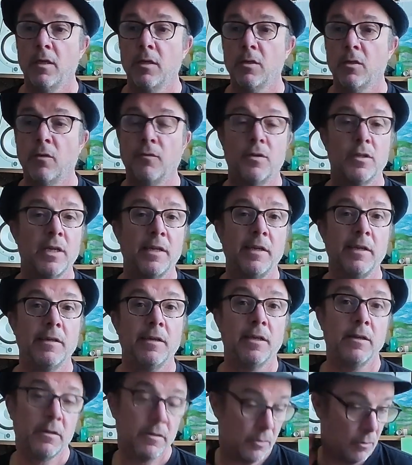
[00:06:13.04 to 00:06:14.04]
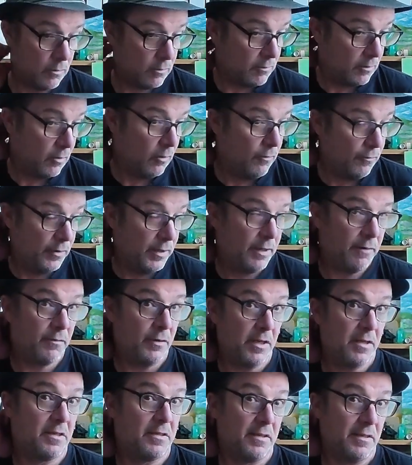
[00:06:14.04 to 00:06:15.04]
So if there's any, so hopefully if
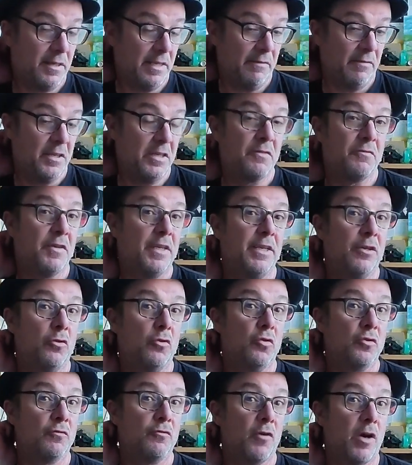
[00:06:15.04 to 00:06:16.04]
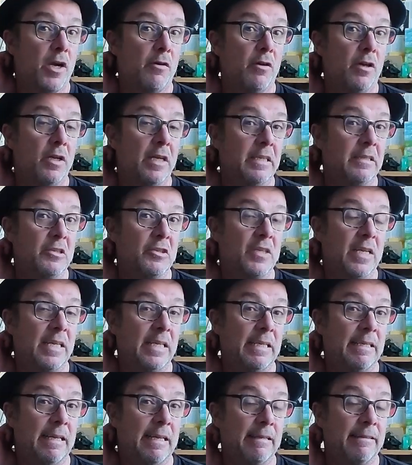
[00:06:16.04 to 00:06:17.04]
this video goes viral and there's
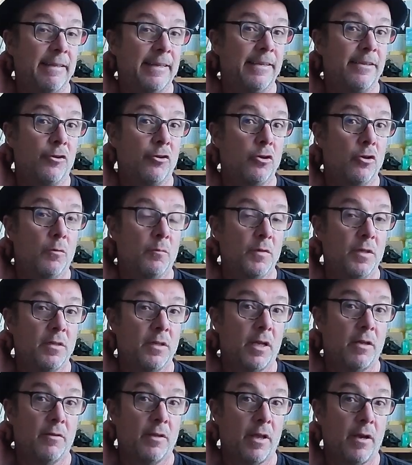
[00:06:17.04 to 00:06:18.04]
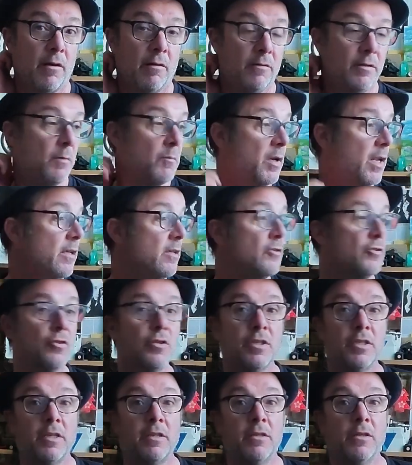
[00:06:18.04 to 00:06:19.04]
any theatre companies out there, the play is
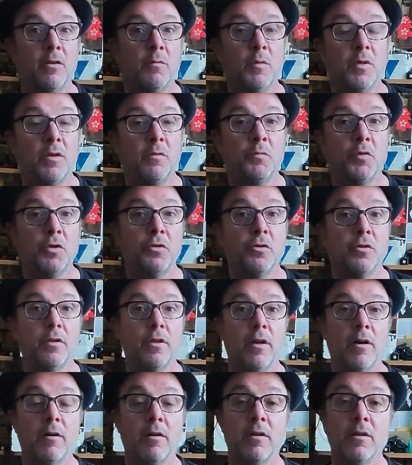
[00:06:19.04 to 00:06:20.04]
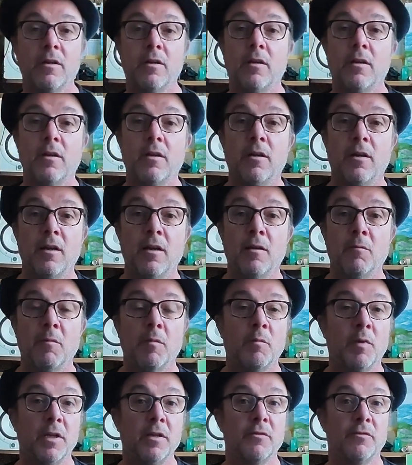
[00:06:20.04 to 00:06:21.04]
just sitting on my computer there.
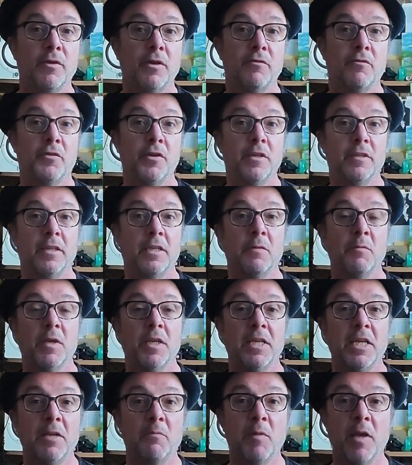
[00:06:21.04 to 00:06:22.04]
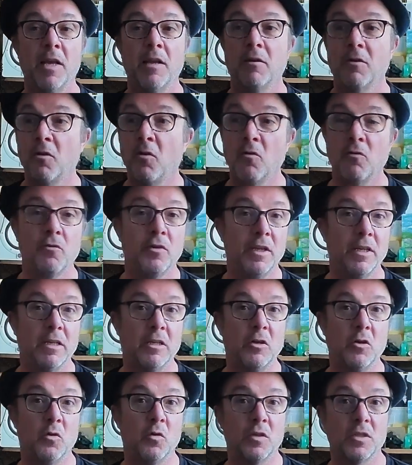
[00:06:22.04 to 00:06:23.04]
Please feel free to give me an email. Hopefully
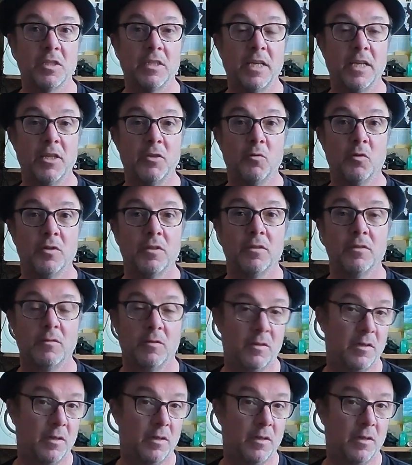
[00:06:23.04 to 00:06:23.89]
it'll go on stage one,